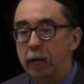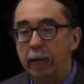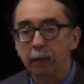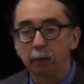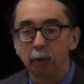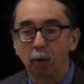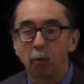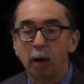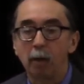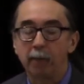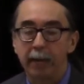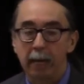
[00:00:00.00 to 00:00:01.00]
I don't know
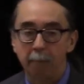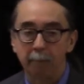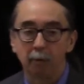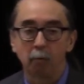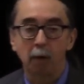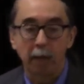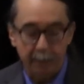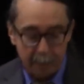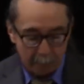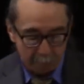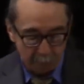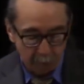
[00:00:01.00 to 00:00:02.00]
how that happened, why that
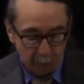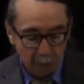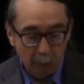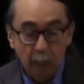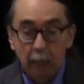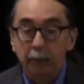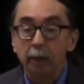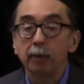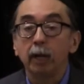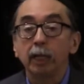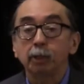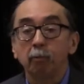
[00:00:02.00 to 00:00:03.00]
happened.
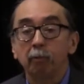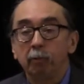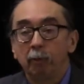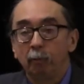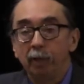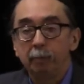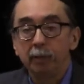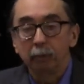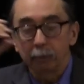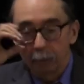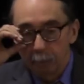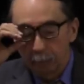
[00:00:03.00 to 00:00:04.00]
Nonetheless, we rebuilt.